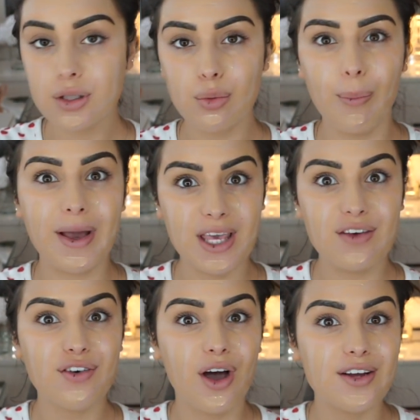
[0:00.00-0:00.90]
well, my
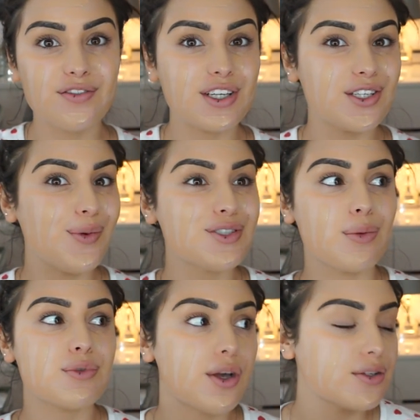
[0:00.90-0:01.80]
gift guide video, which
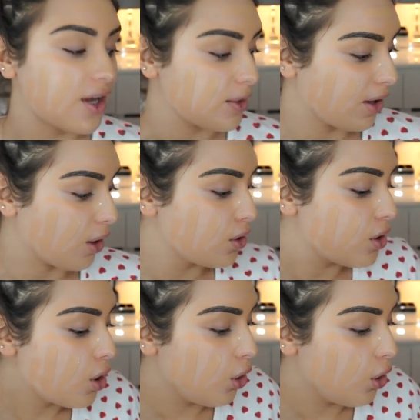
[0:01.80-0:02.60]
I'm so excited about.